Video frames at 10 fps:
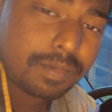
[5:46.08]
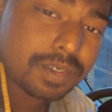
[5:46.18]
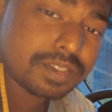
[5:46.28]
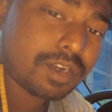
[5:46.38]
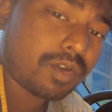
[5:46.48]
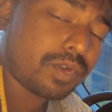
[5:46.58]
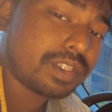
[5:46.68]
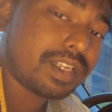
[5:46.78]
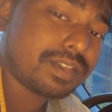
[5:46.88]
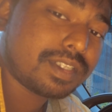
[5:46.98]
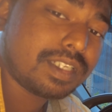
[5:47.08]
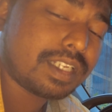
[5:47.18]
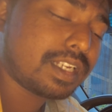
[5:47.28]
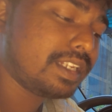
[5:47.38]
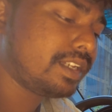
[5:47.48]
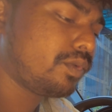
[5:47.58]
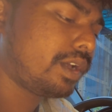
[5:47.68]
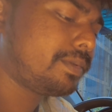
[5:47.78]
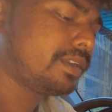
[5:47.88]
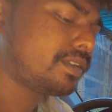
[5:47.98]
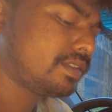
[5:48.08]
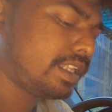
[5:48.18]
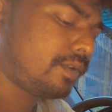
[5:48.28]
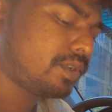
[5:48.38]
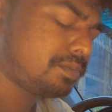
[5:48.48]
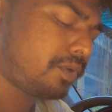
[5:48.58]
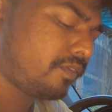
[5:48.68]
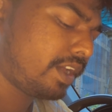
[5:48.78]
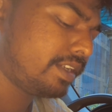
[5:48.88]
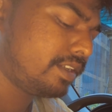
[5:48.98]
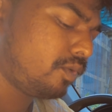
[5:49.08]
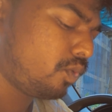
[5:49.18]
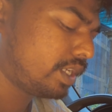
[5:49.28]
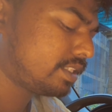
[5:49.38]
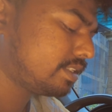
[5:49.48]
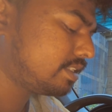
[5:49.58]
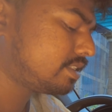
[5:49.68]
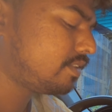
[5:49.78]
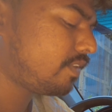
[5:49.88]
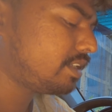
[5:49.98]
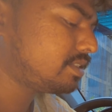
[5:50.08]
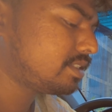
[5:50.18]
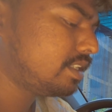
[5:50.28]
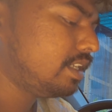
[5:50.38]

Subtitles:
I'm gonna start with LCD cleaning wipe here that was provided with this device.